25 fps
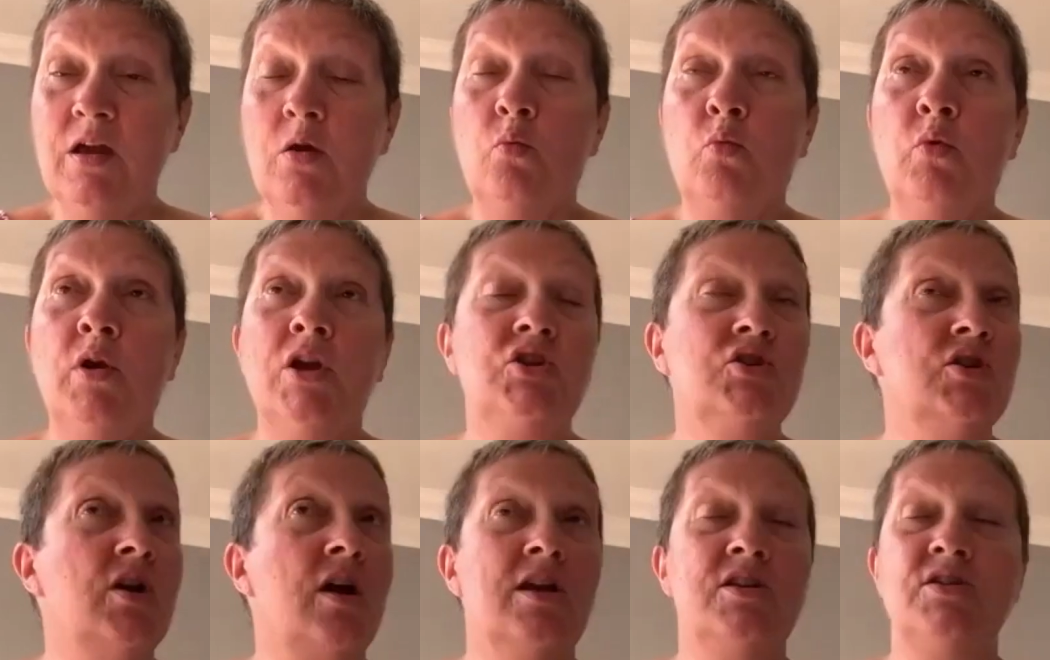
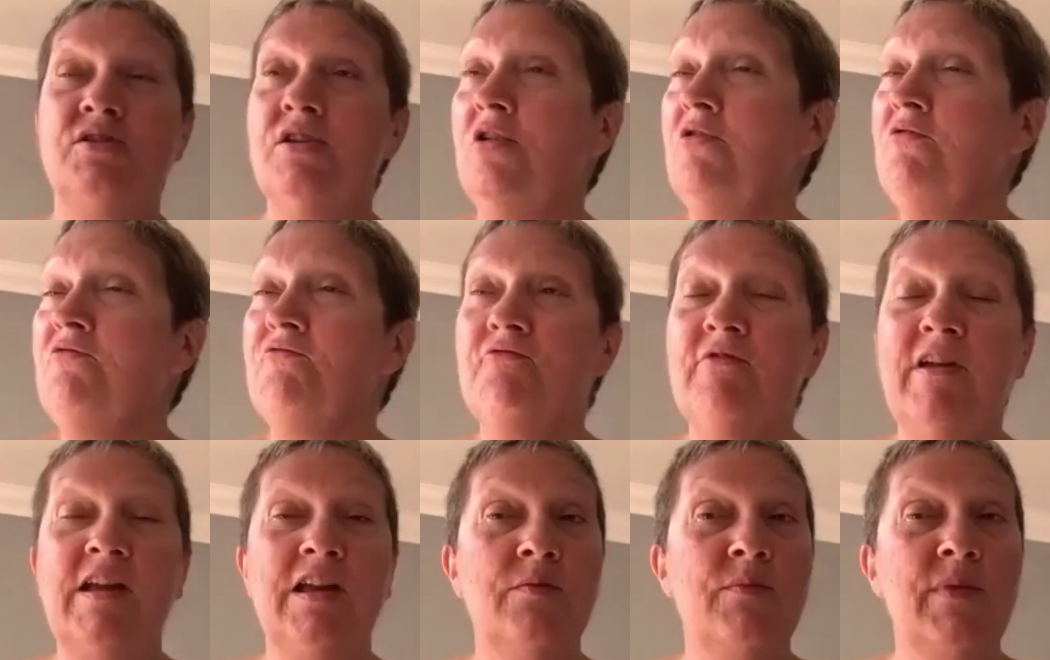which I don't
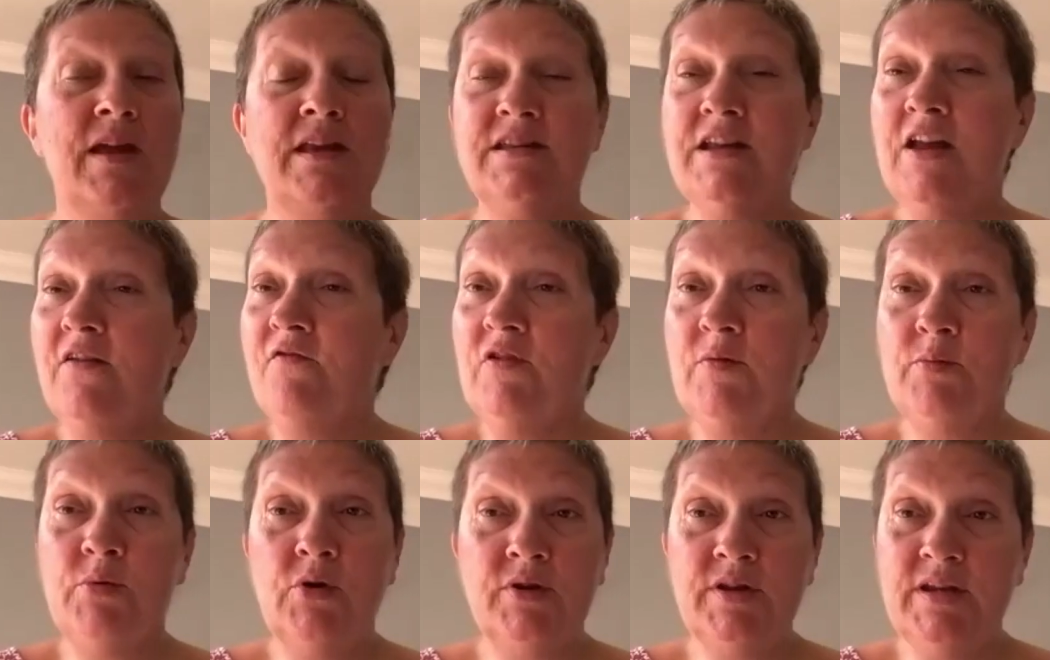recommend
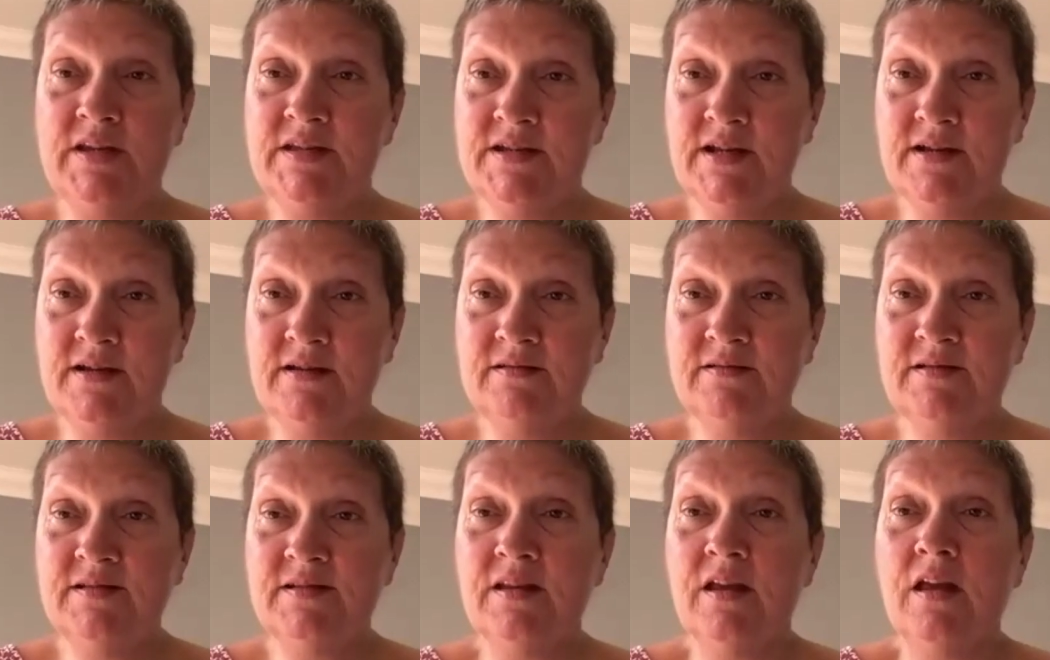everybody
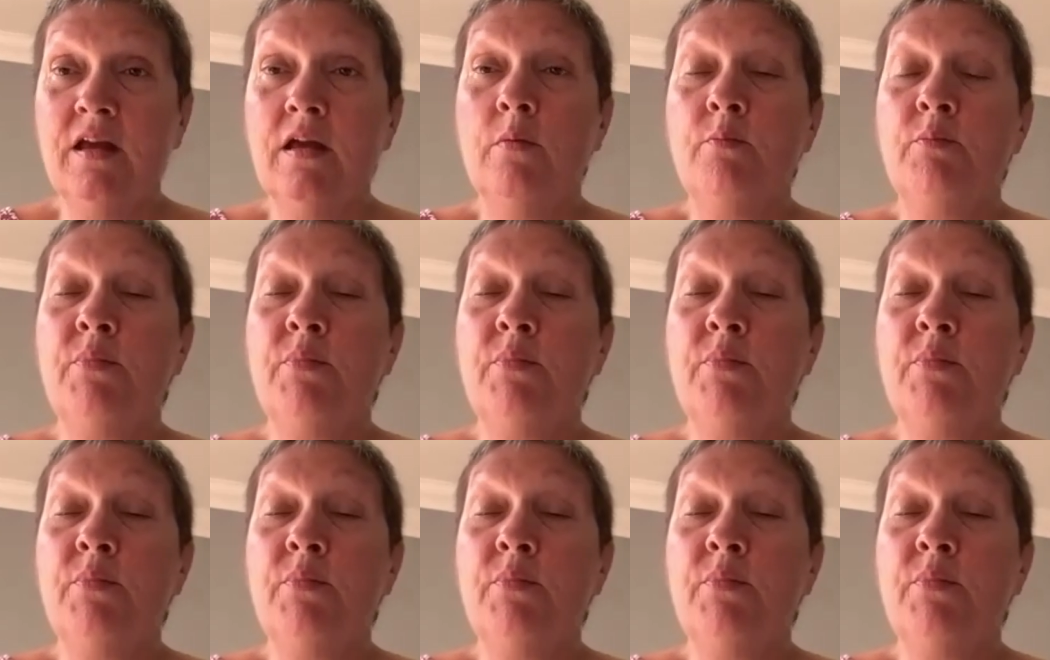does,